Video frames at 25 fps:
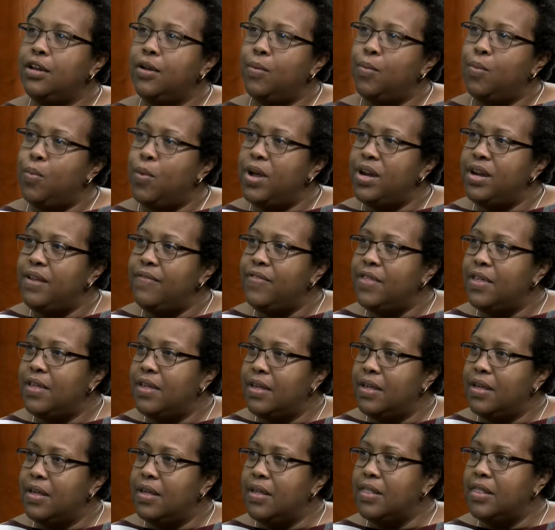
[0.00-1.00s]
one of
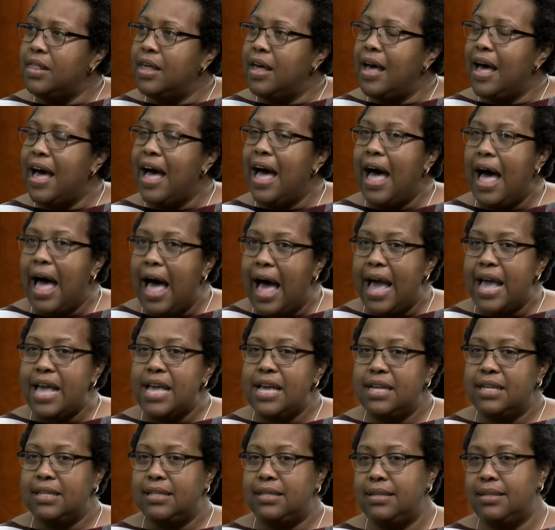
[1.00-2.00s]
the
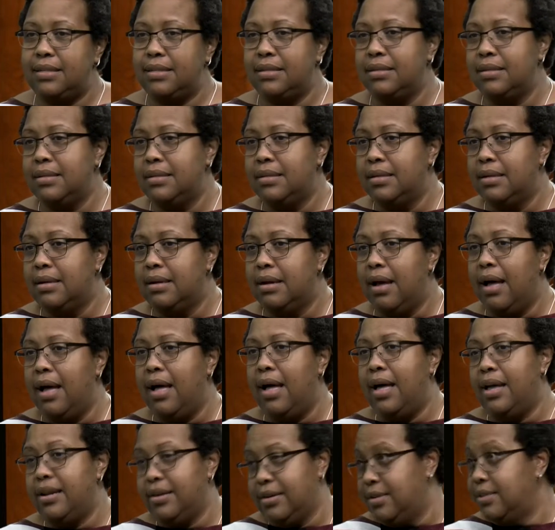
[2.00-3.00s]
highest
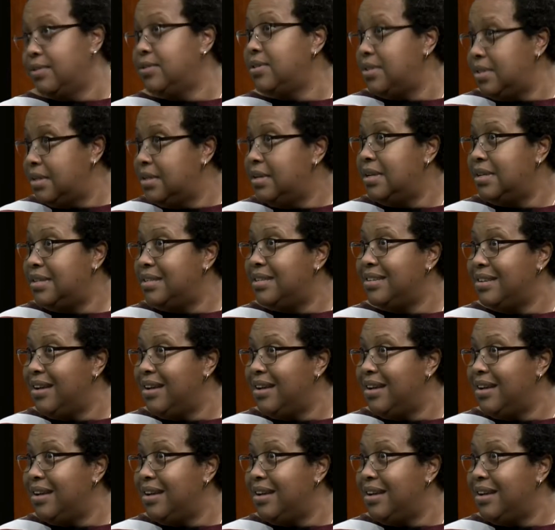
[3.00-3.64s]
honors, it's an